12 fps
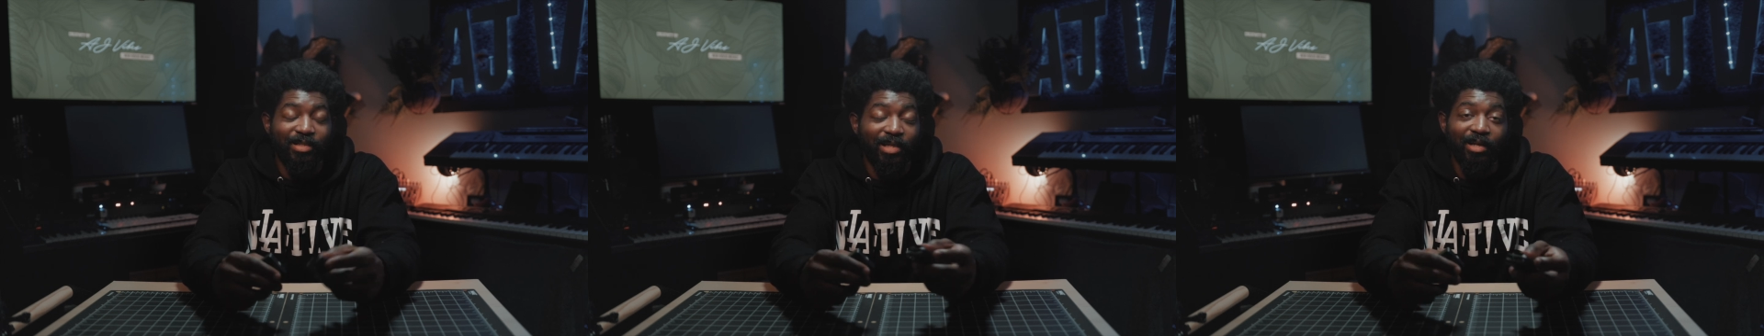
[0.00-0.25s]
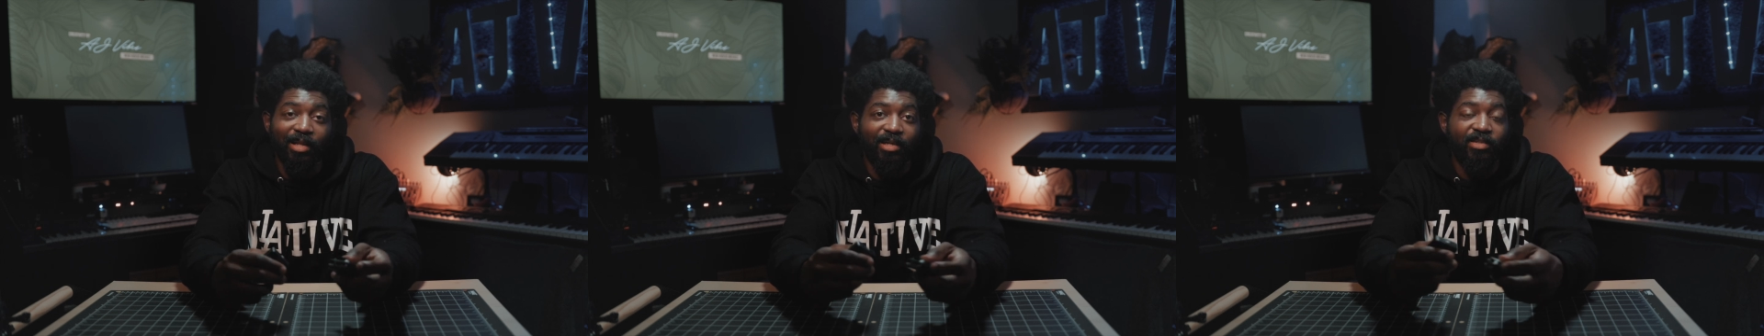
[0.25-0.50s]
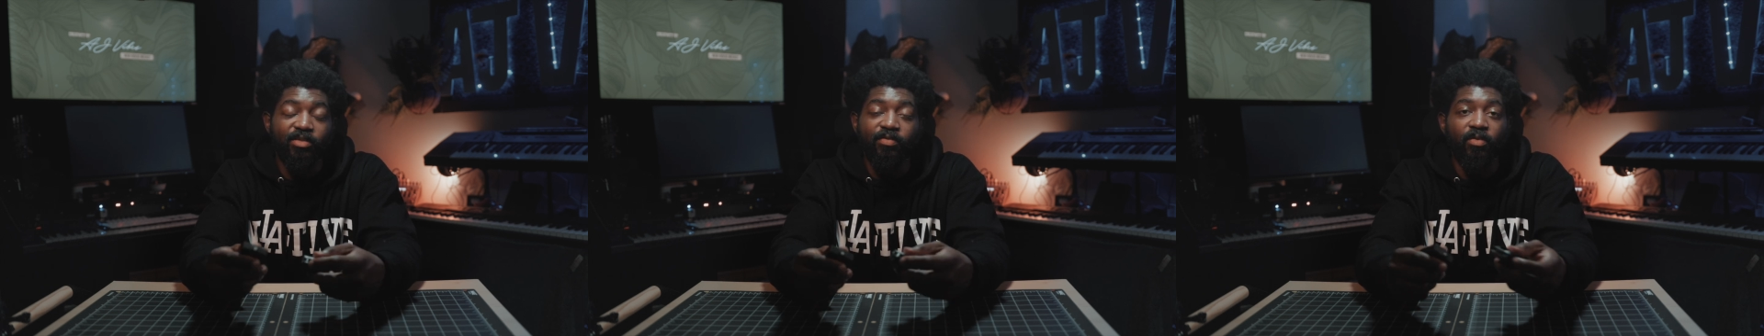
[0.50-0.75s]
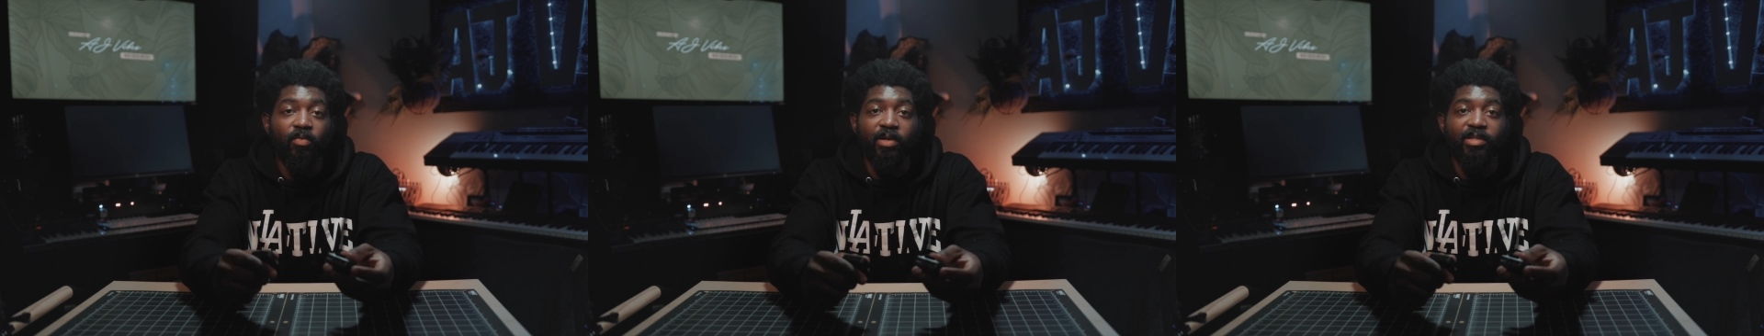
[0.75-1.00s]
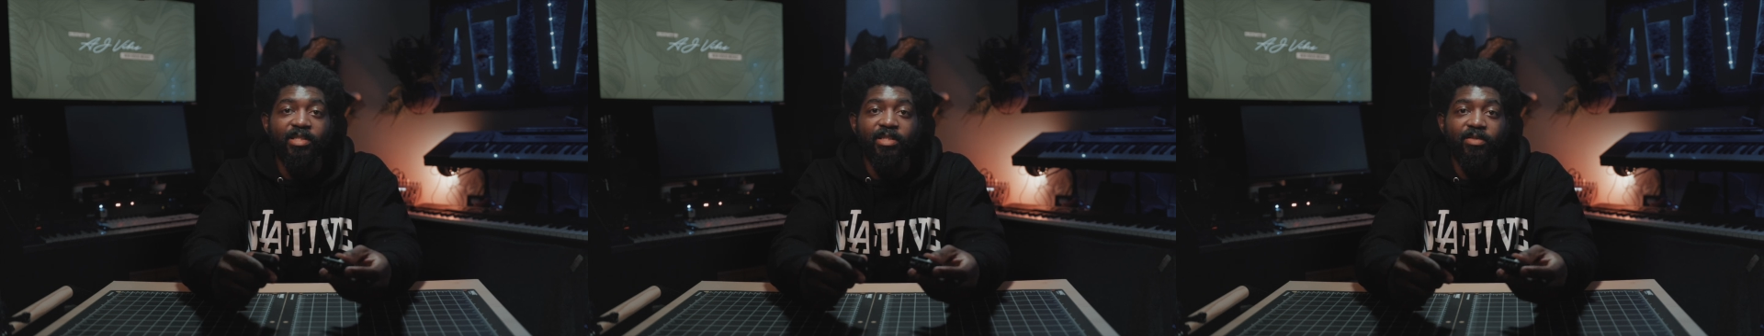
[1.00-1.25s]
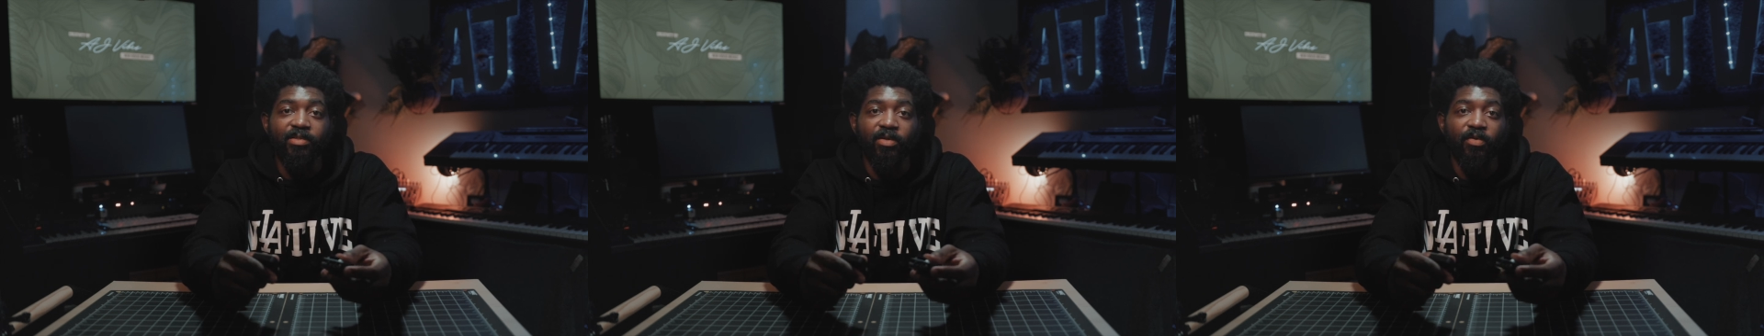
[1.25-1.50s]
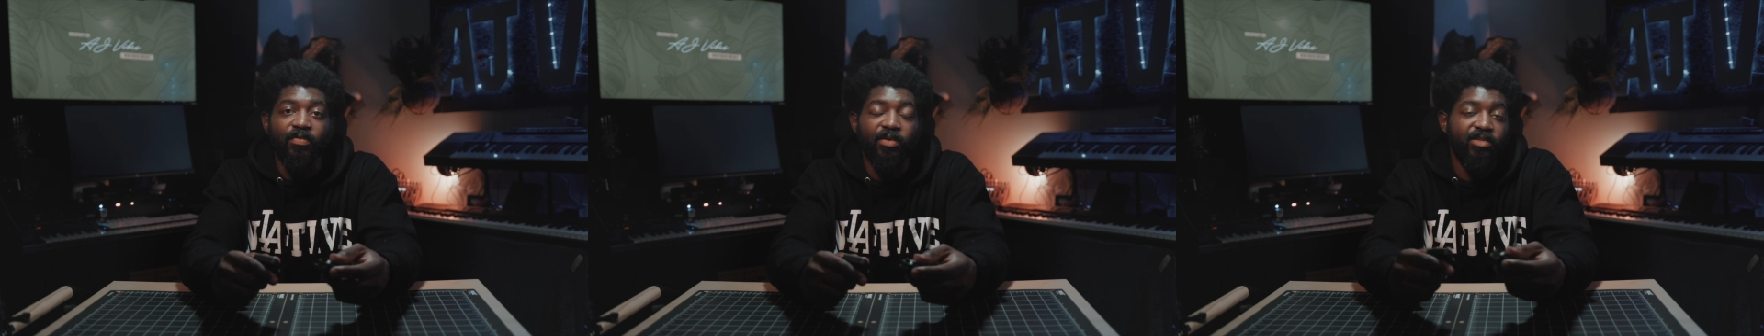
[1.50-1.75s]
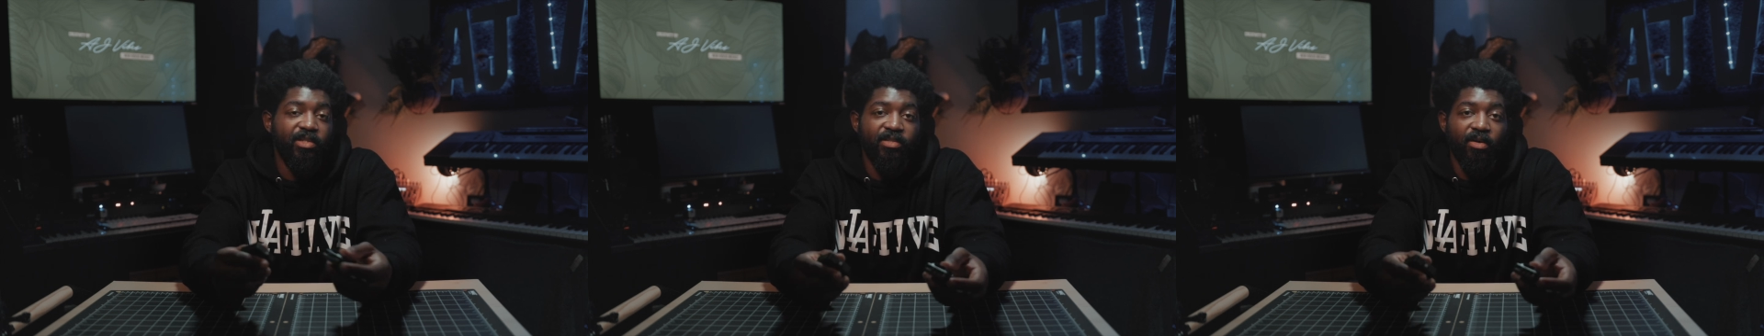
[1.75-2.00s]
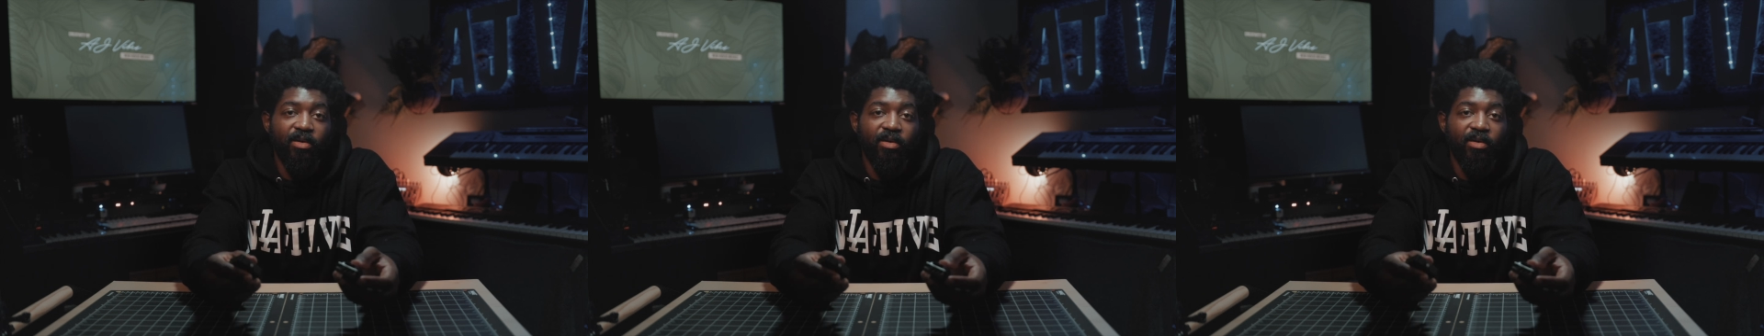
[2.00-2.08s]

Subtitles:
It's kind of like a 2-for-1 deal, so if you're just